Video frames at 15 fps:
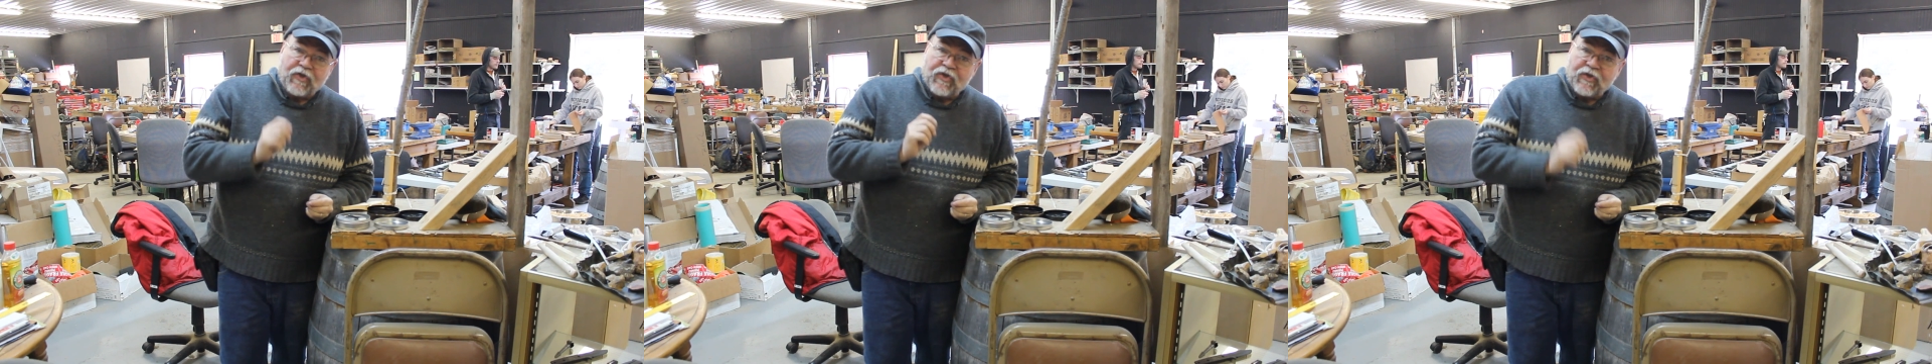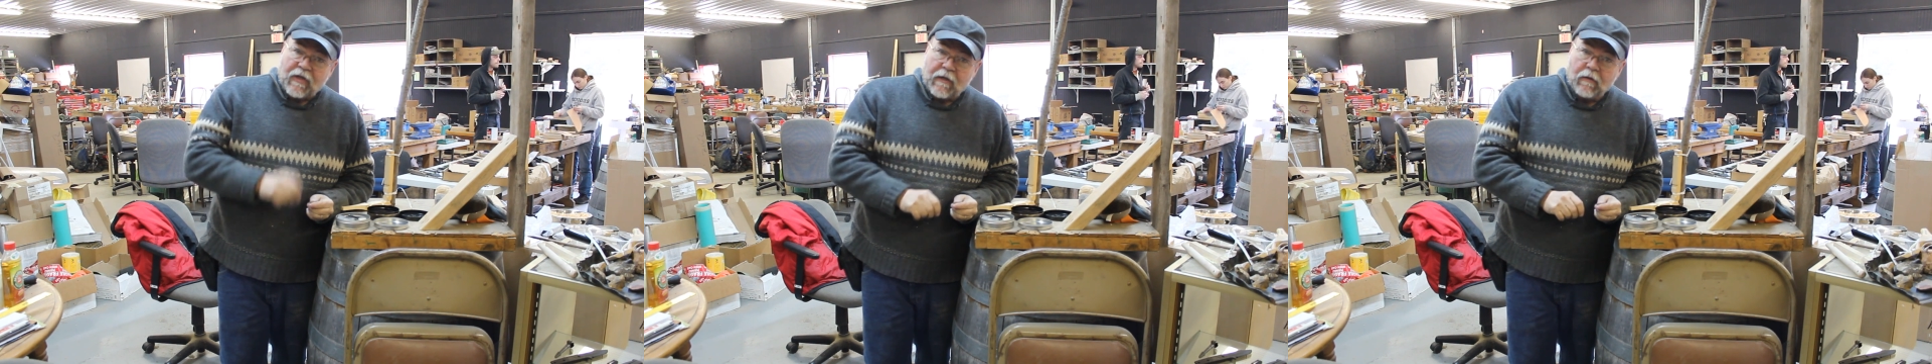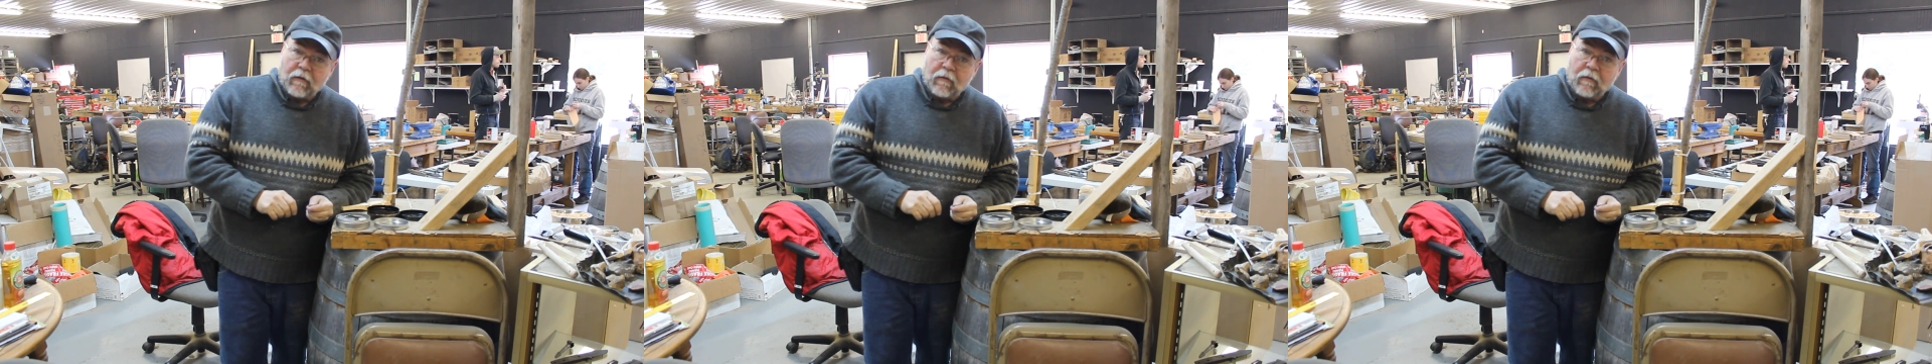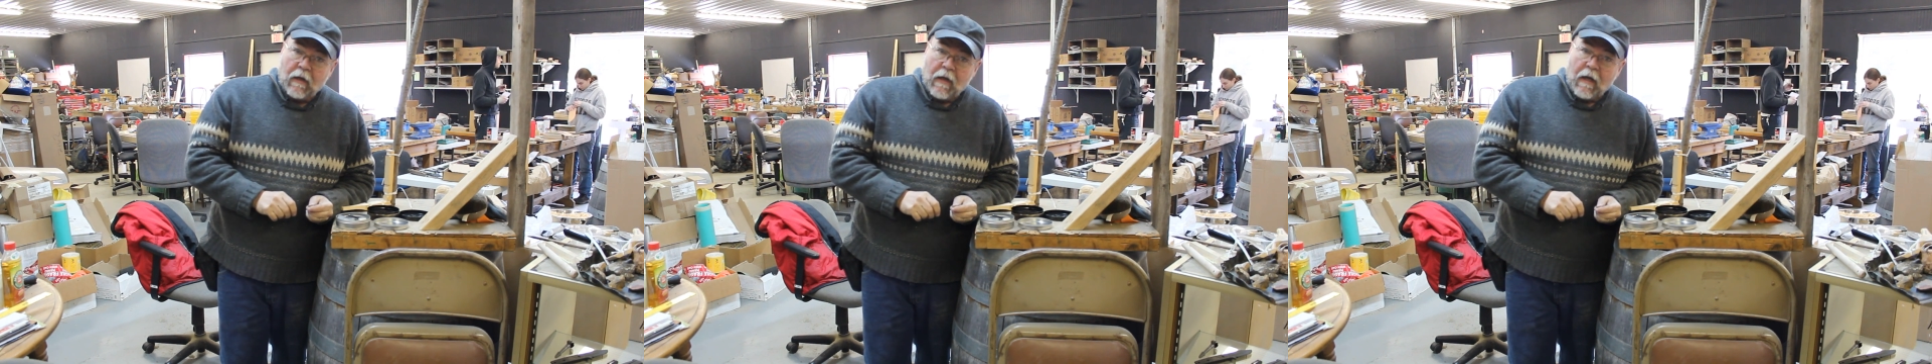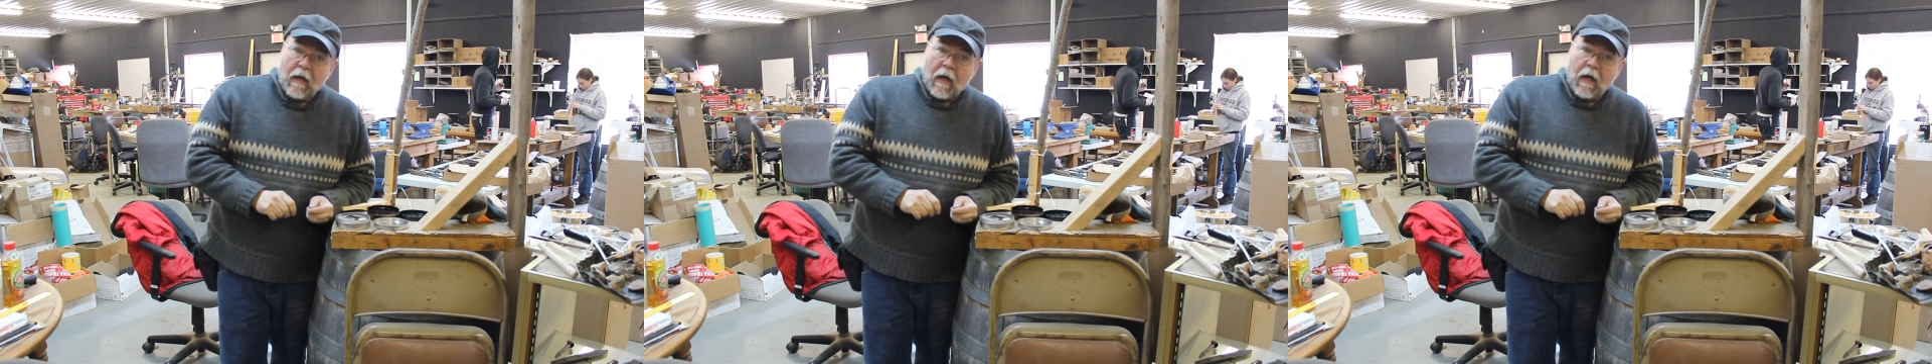steel
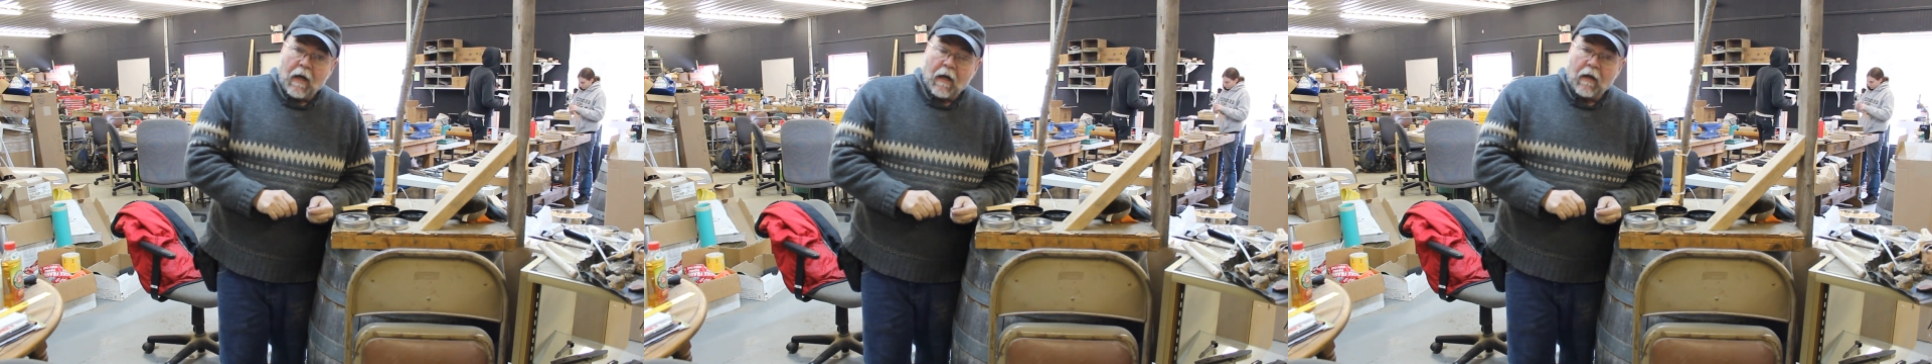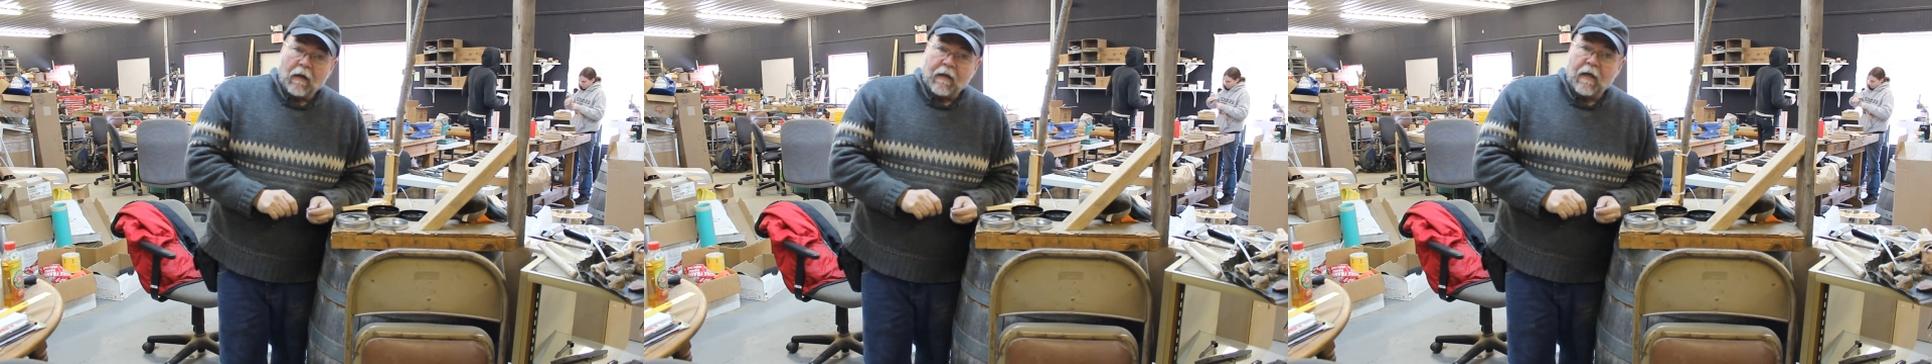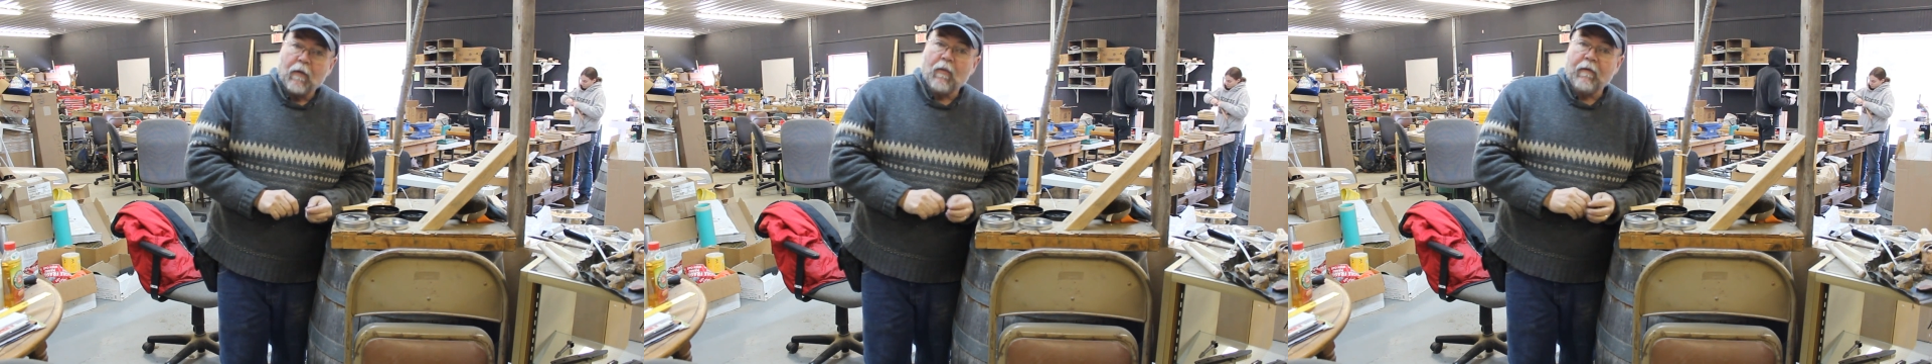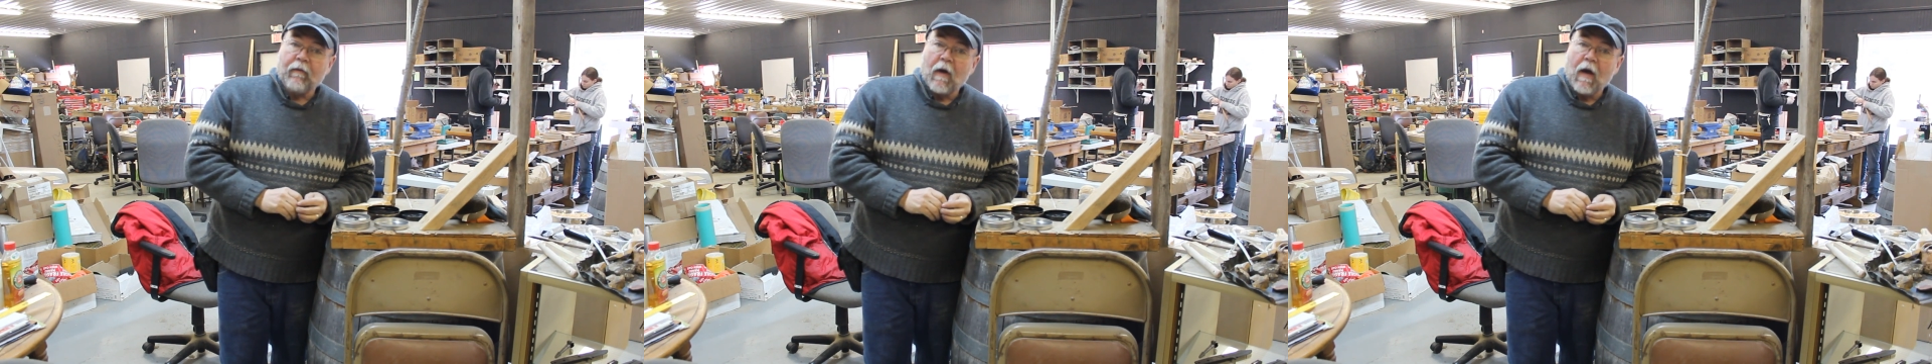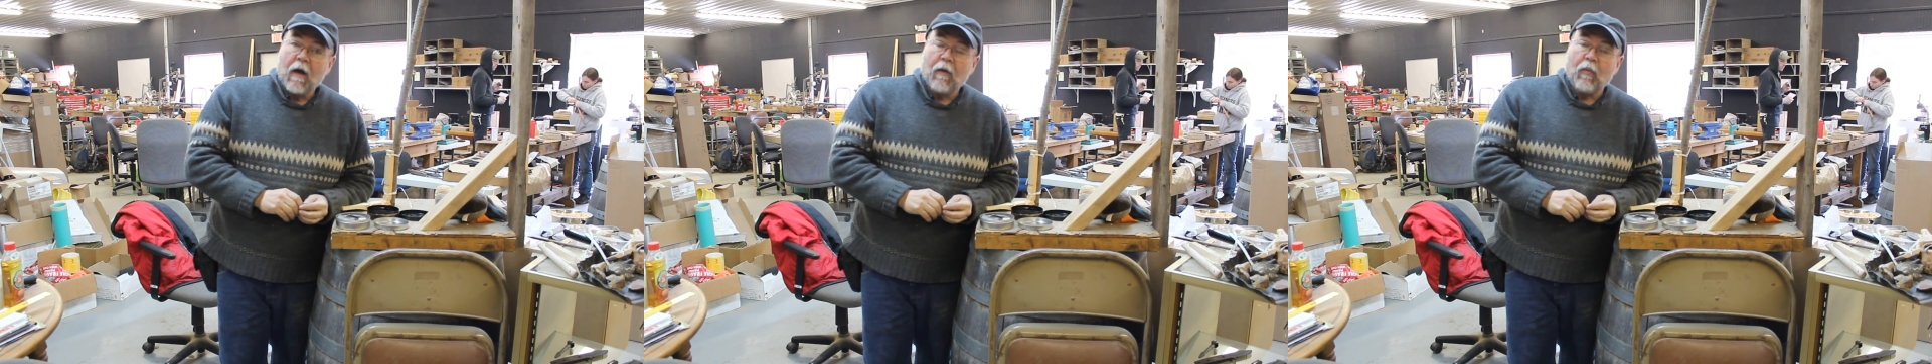kit we've
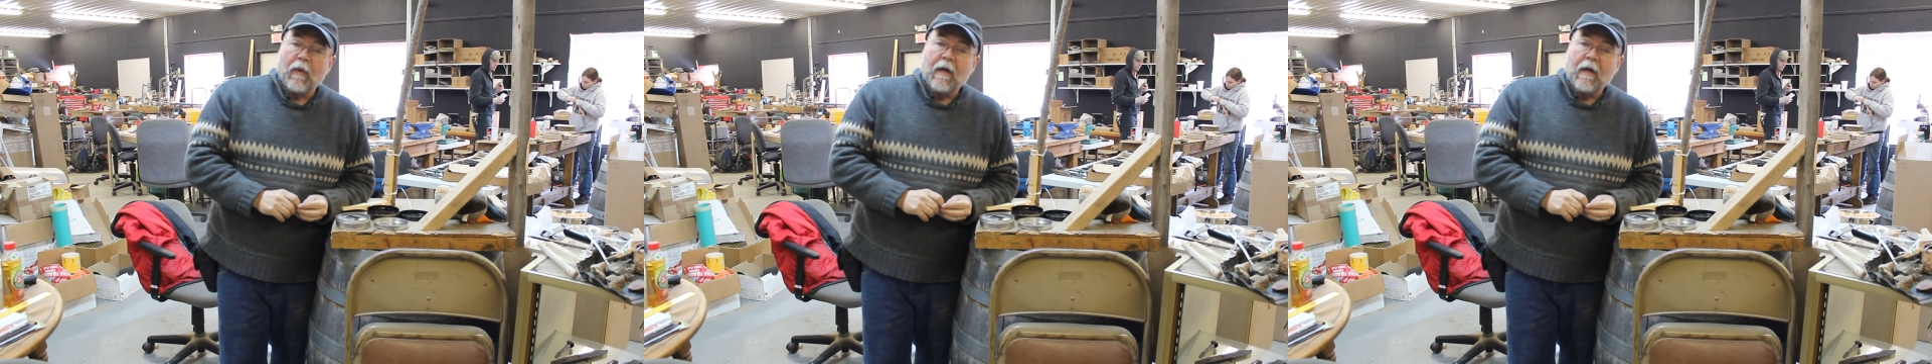got.